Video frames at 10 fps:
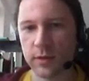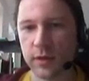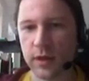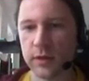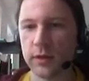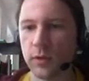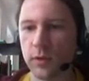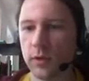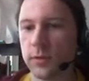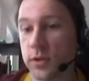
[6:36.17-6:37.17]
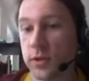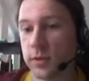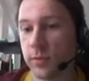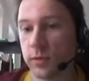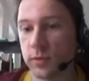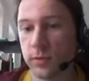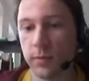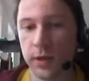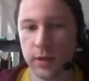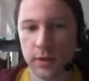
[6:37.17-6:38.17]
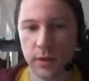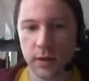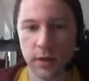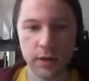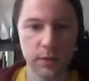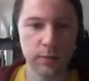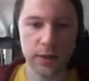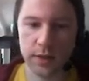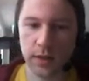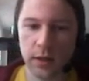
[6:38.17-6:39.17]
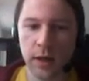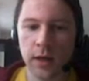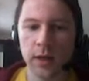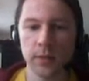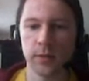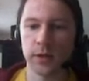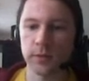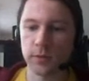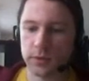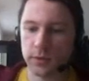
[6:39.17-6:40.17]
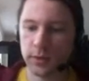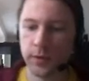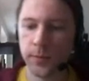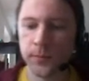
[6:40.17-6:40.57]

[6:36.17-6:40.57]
training the model, which is supposed to be better than the random baseline, but it wasn't.